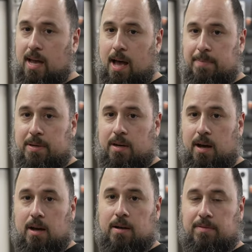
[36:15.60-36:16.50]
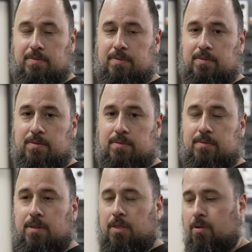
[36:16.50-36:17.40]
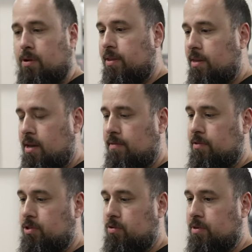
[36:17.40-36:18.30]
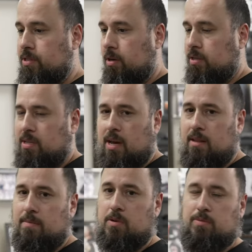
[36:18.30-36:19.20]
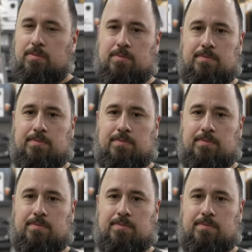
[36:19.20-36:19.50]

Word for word: copy of the 30th anniversary Dark Side of the Moon